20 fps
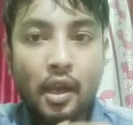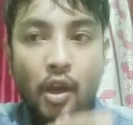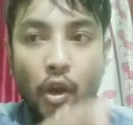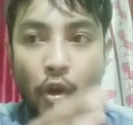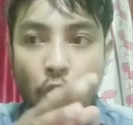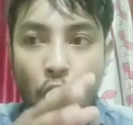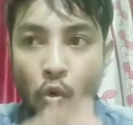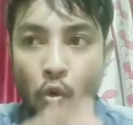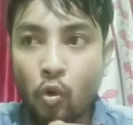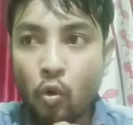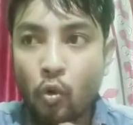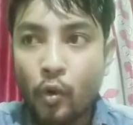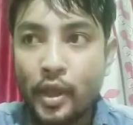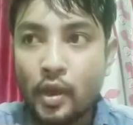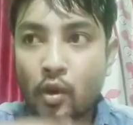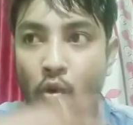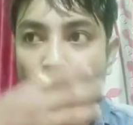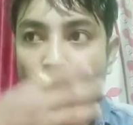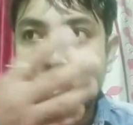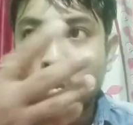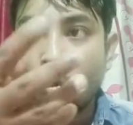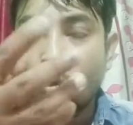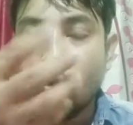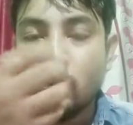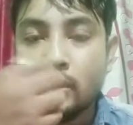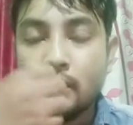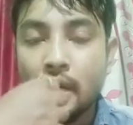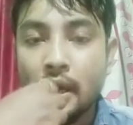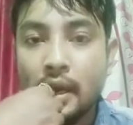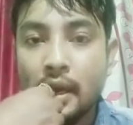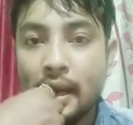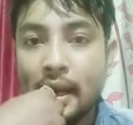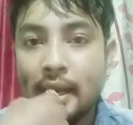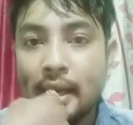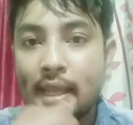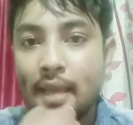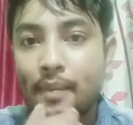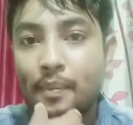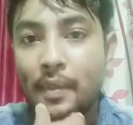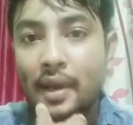Do we go to jungle and
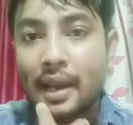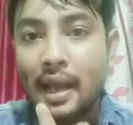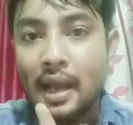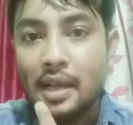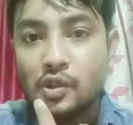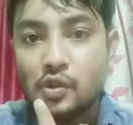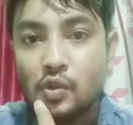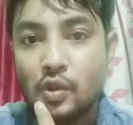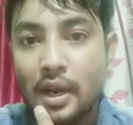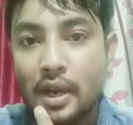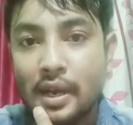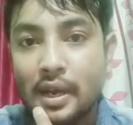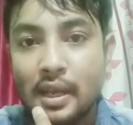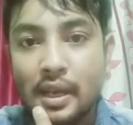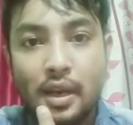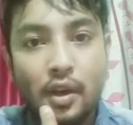give grass to the deer?